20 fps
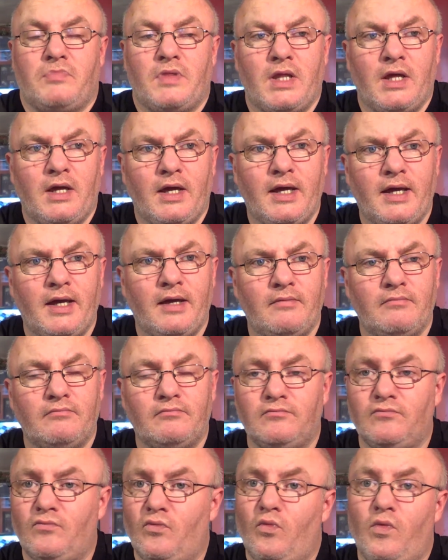
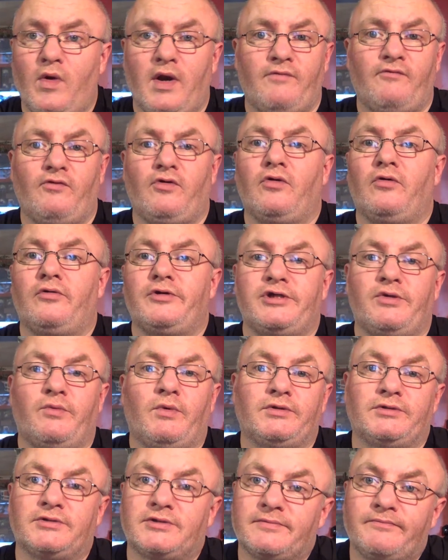whatever colours you
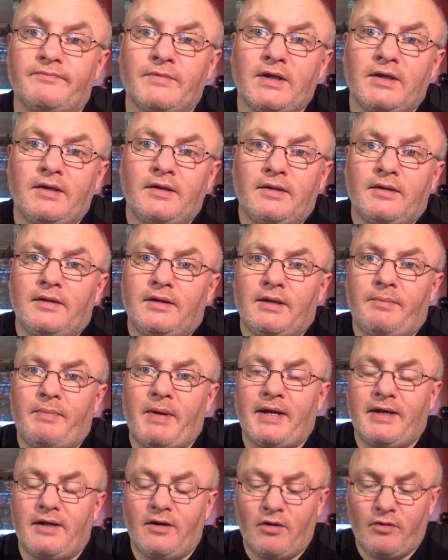want,
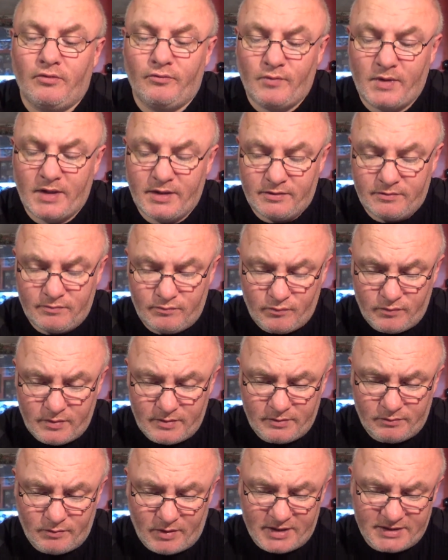depending on whether,
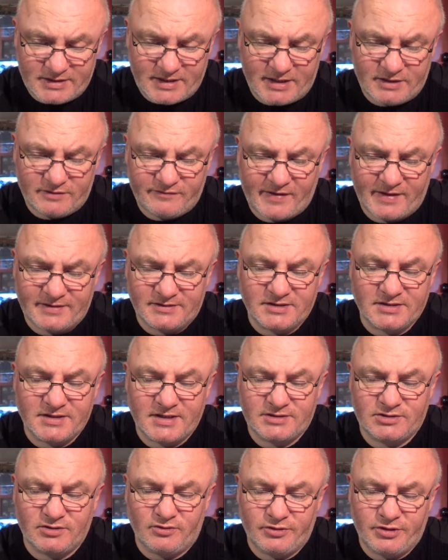when you say it's fantasy,
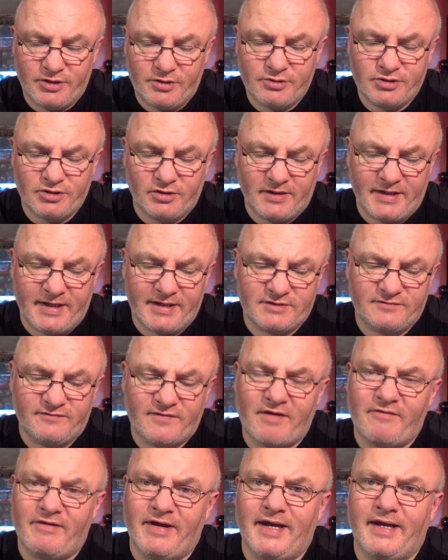so usually it's
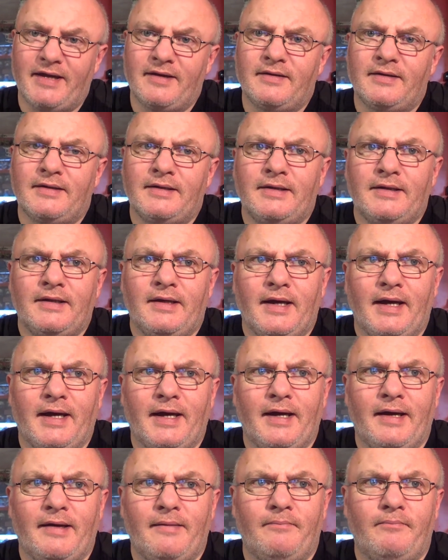very
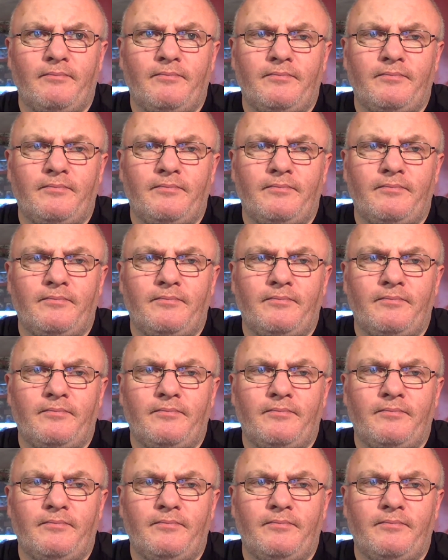kind